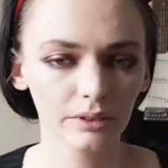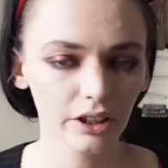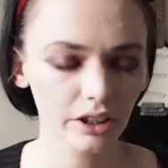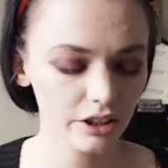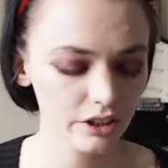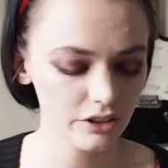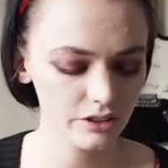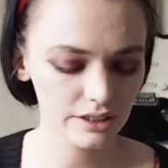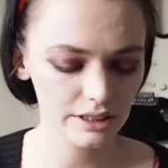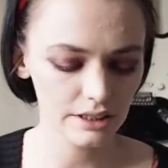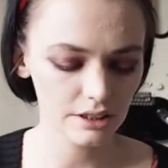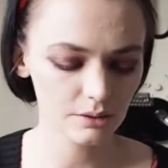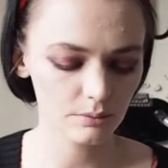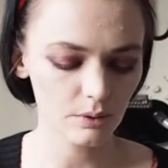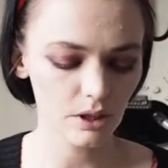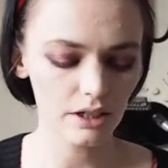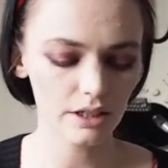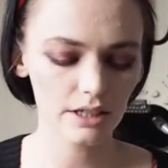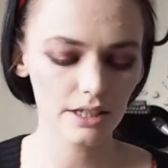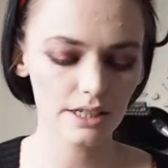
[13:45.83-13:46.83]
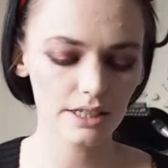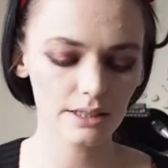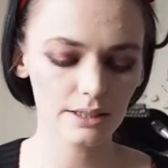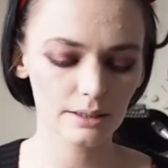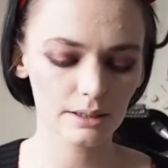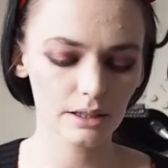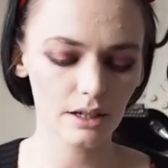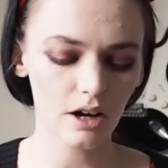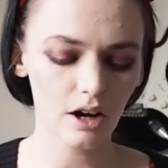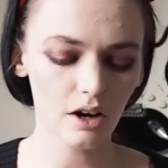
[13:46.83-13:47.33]
I'm going to use this one. It's
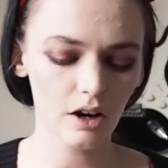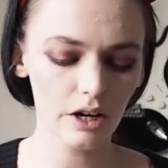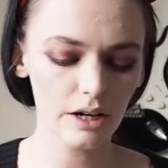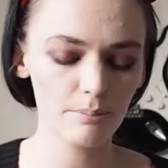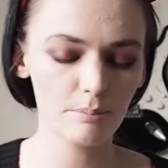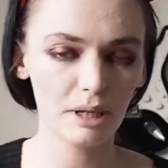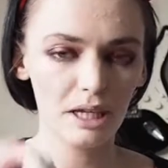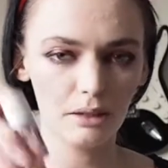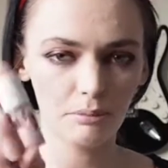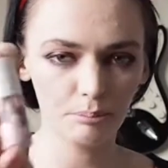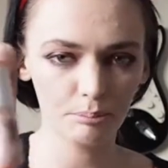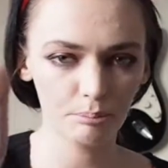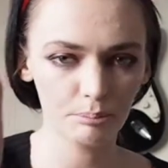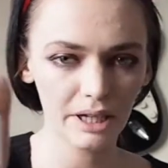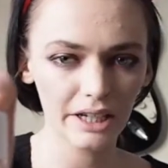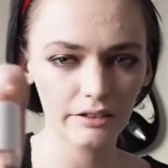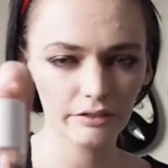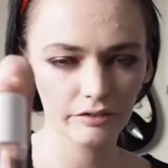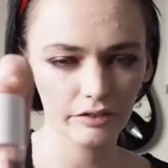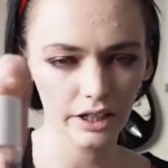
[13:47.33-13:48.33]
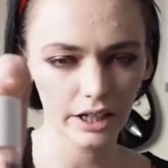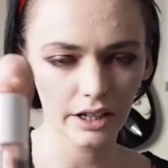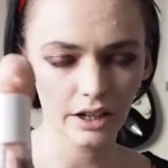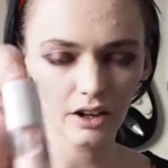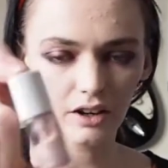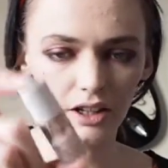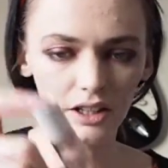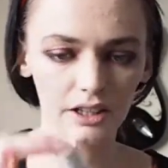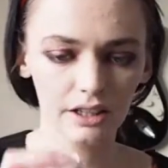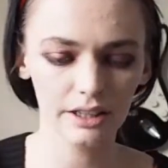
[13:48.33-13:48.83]
the High Beam Benefit
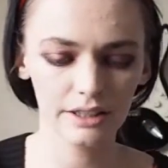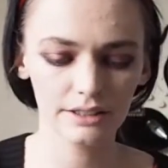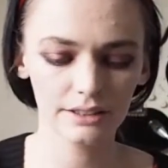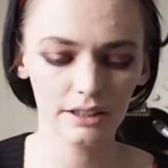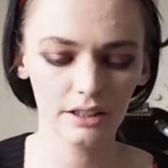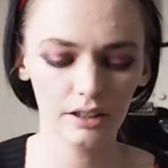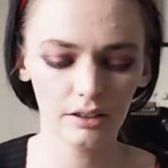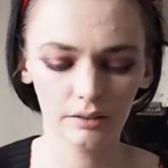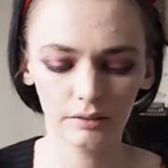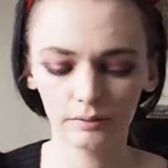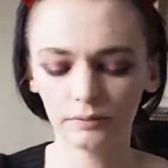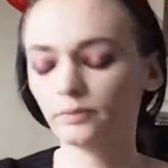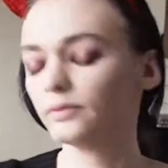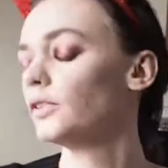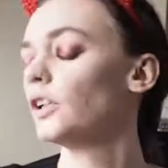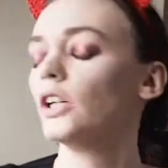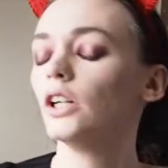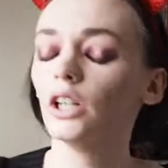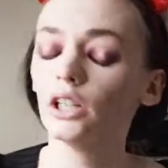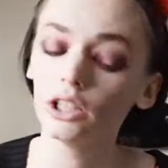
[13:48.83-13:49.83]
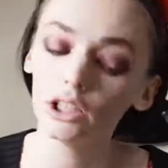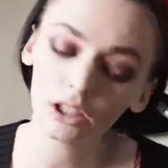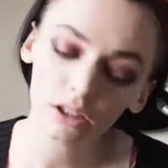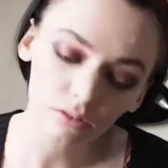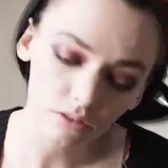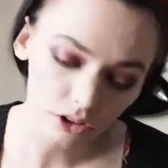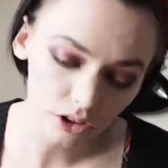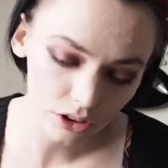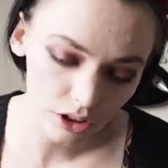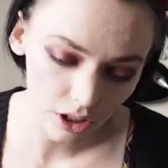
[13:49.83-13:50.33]
highlighter.
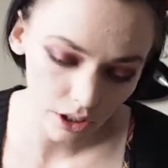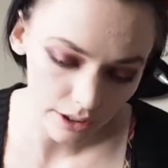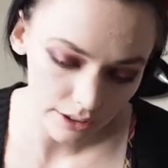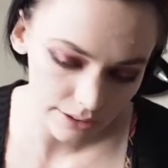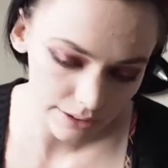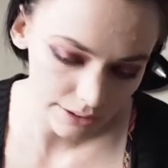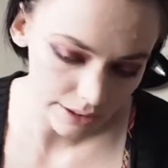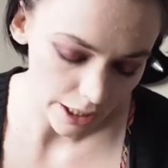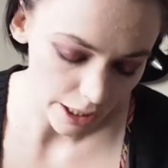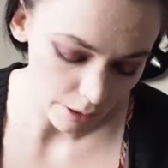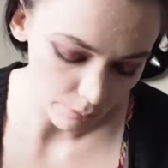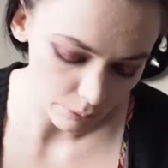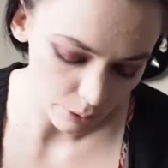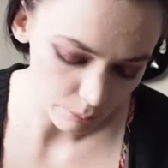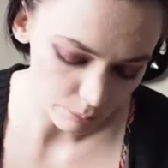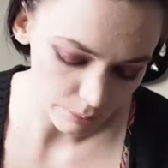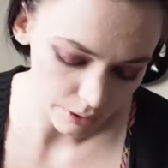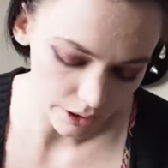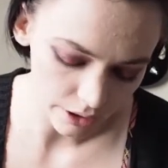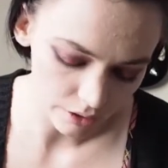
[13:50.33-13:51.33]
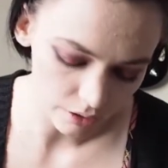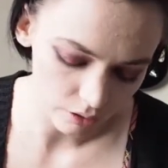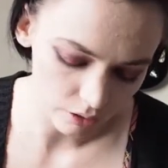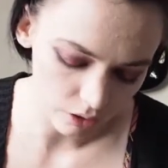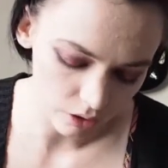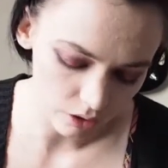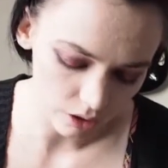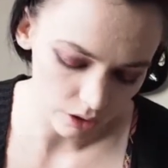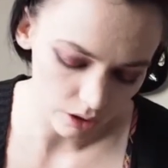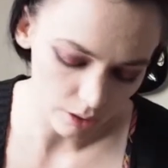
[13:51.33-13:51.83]
I'm just going to dab a bit
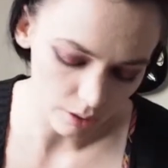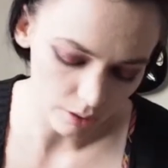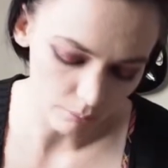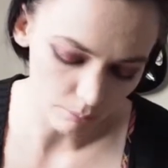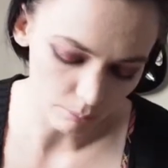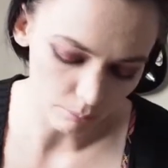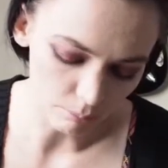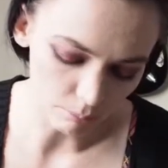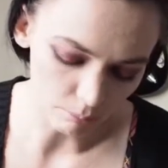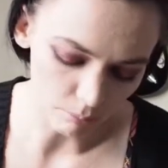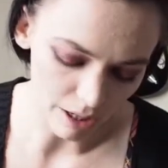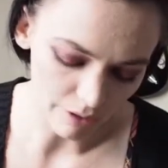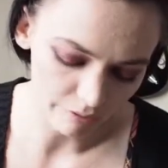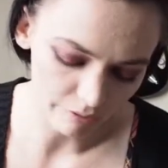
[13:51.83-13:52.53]
on my